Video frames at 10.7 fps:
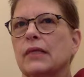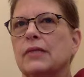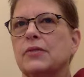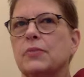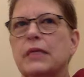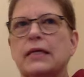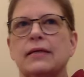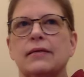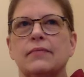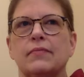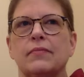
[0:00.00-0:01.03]
Let's begin.
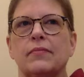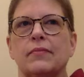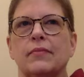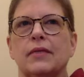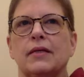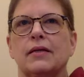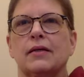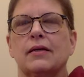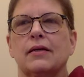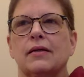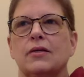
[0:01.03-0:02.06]

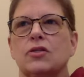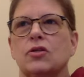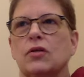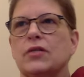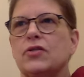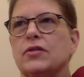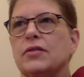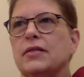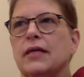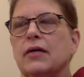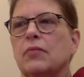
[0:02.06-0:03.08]
So let's just
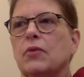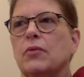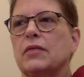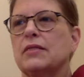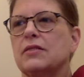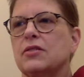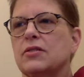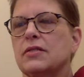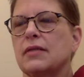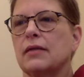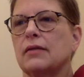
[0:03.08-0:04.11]
take a moment to just
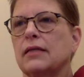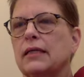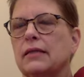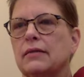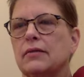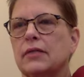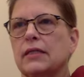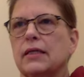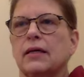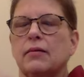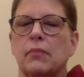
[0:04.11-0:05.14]
settle in and
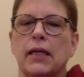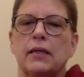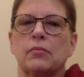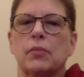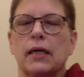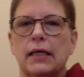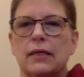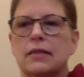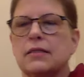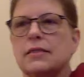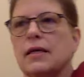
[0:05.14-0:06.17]
get mind and body in
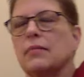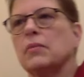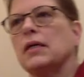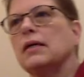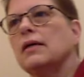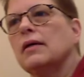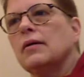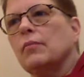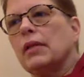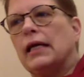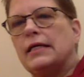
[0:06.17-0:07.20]
the same
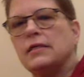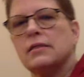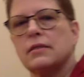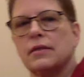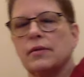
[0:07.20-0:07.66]
place.